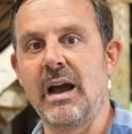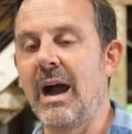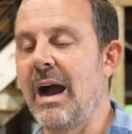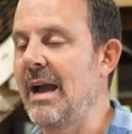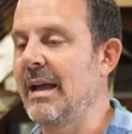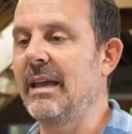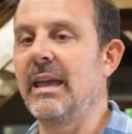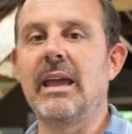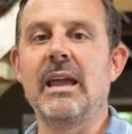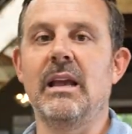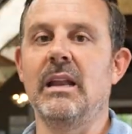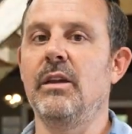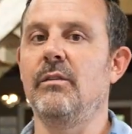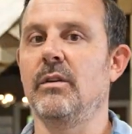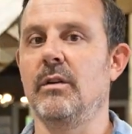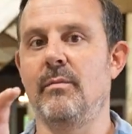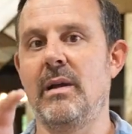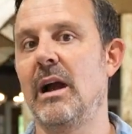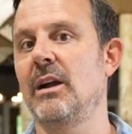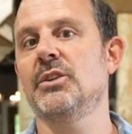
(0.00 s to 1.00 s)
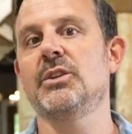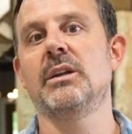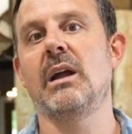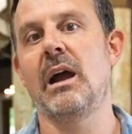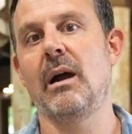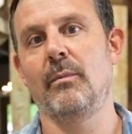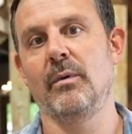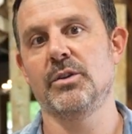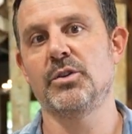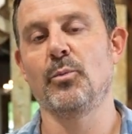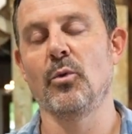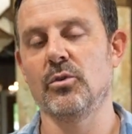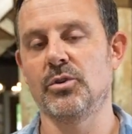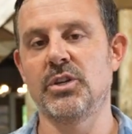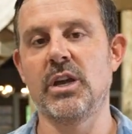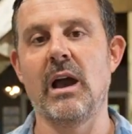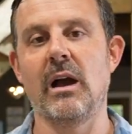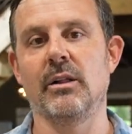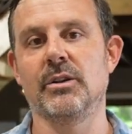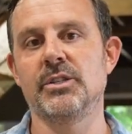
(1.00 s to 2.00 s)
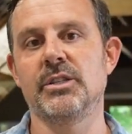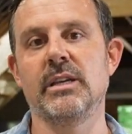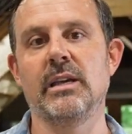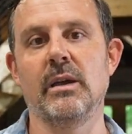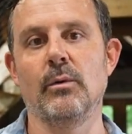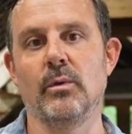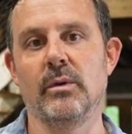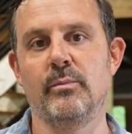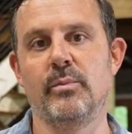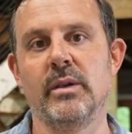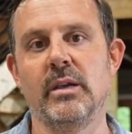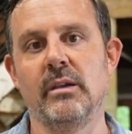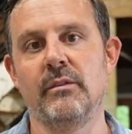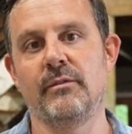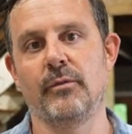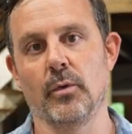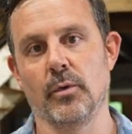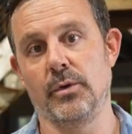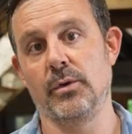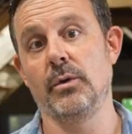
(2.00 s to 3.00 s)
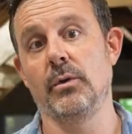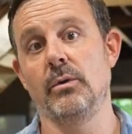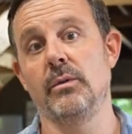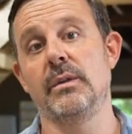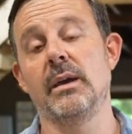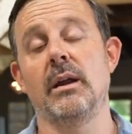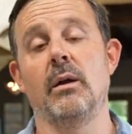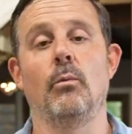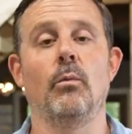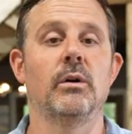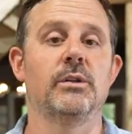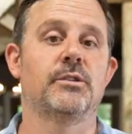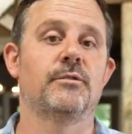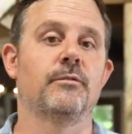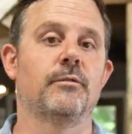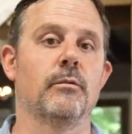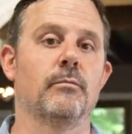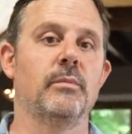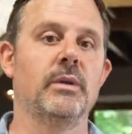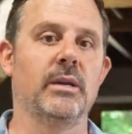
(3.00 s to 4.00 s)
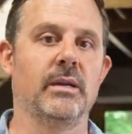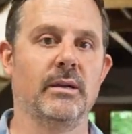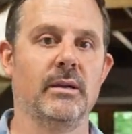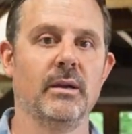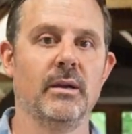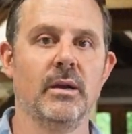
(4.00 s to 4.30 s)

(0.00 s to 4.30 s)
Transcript: I can't even imagine how much more challenging it would be for you than it was for me.